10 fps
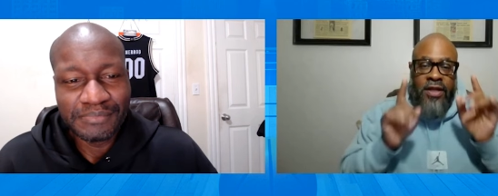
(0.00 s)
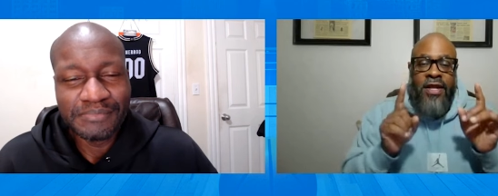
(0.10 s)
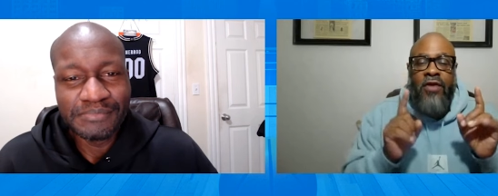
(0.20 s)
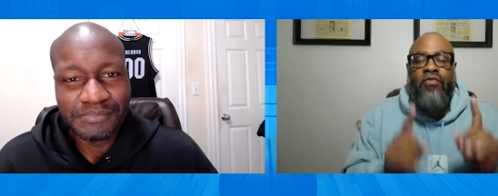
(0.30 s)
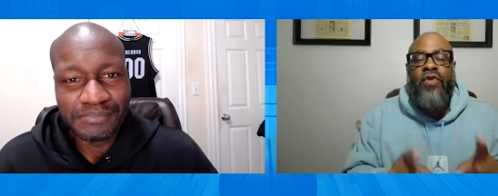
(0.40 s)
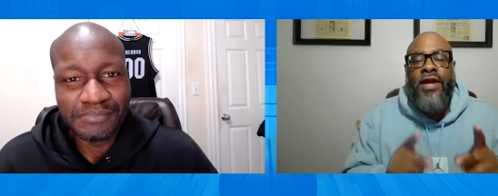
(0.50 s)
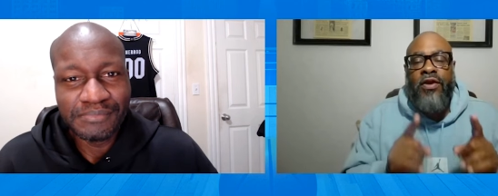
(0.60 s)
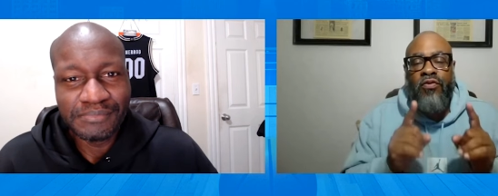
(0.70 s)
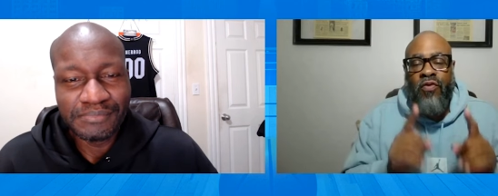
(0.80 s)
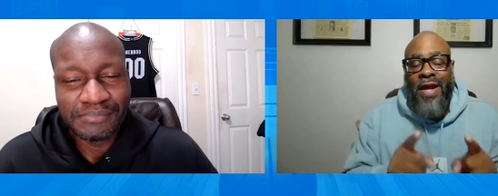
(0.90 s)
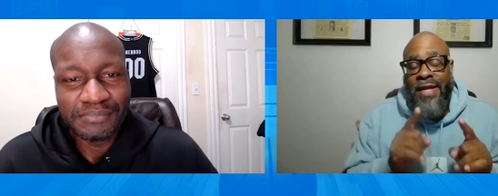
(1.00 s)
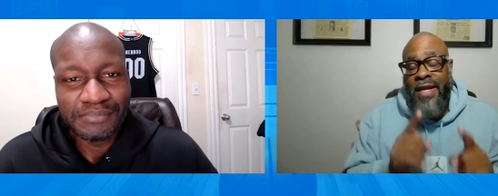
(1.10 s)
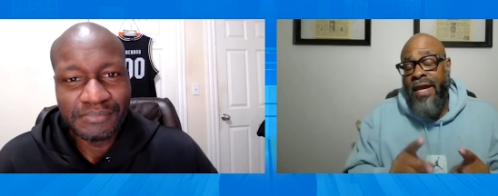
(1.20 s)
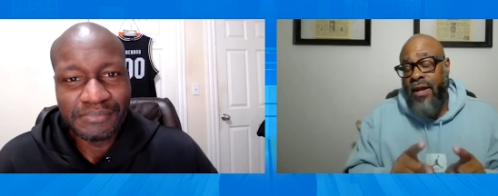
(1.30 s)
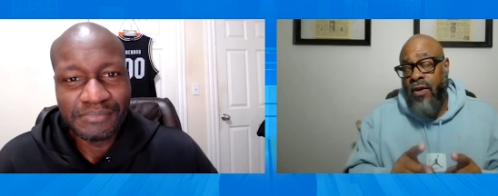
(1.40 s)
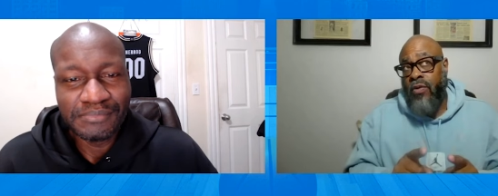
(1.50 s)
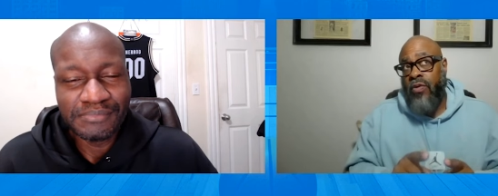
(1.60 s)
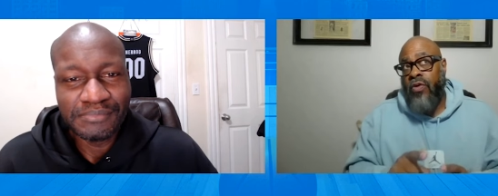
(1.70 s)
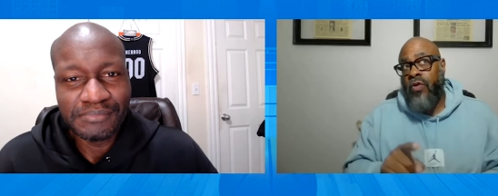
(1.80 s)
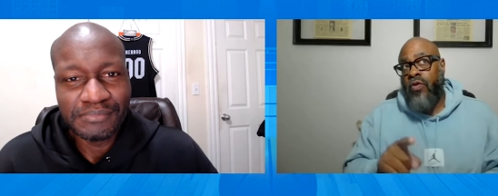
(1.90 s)
Speaker 1: Their record right now
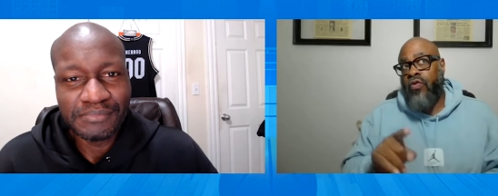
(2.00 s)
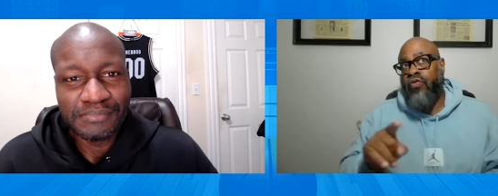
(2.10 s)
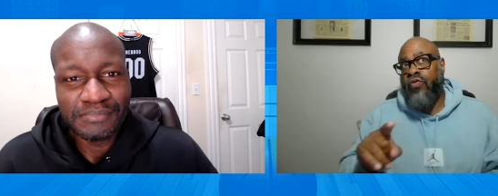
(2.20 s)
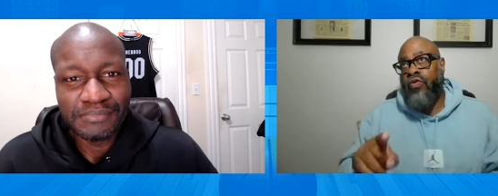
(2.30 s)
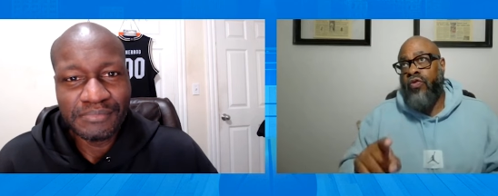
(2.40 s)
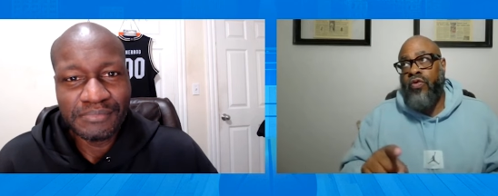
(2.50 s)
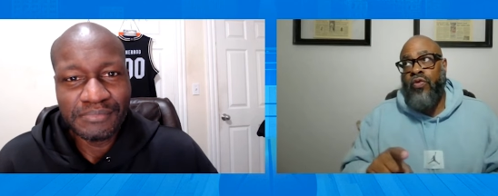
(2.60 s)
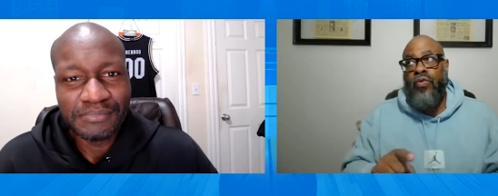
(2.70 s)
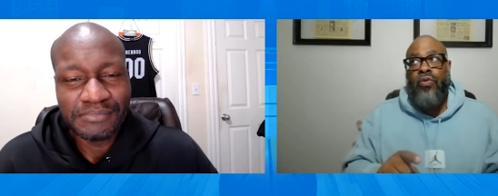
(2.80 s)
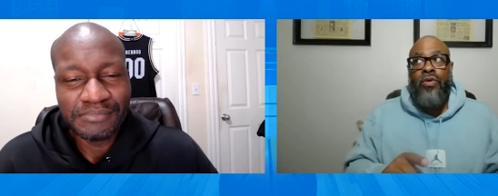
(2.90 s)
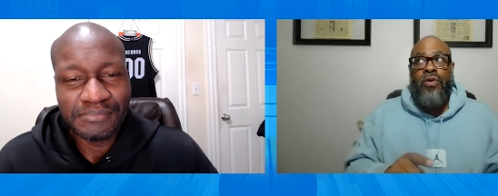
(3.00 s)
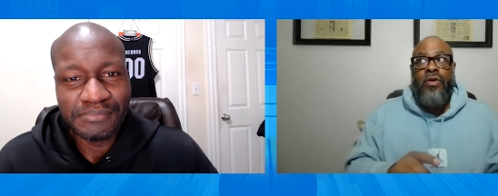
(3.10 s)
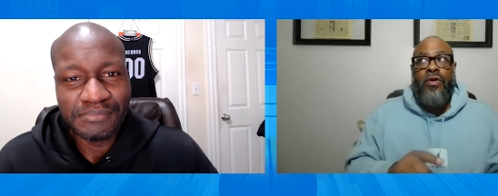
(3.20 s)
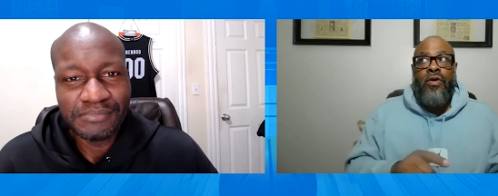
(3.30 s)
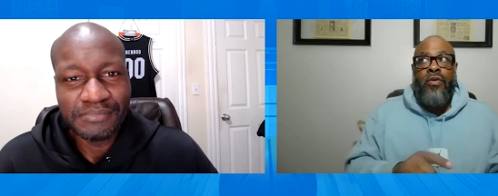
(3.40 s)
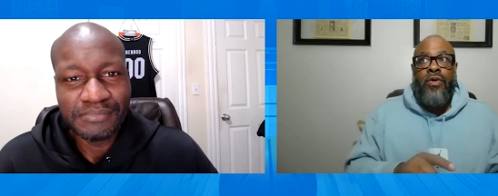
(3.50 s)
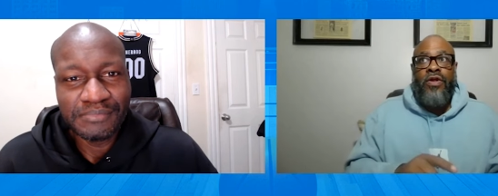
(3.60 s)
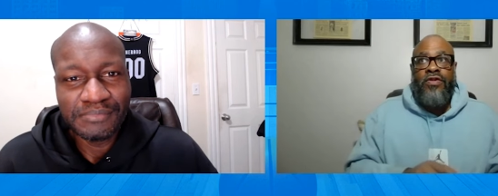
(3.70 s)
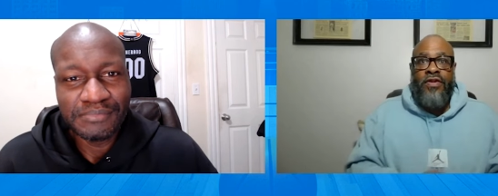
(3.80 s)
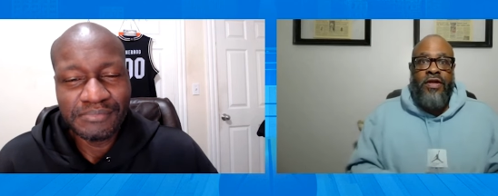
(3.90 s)
through, what
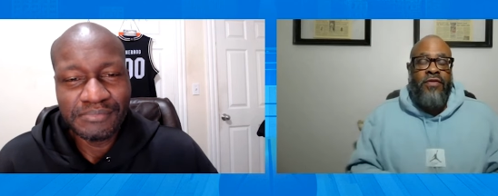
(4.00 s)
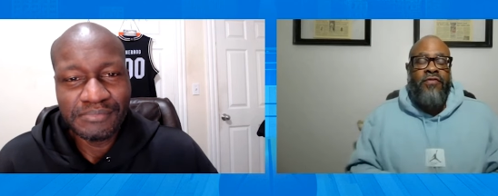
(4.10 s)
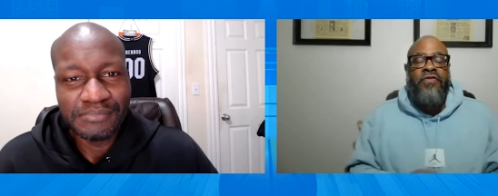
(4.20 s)
is it,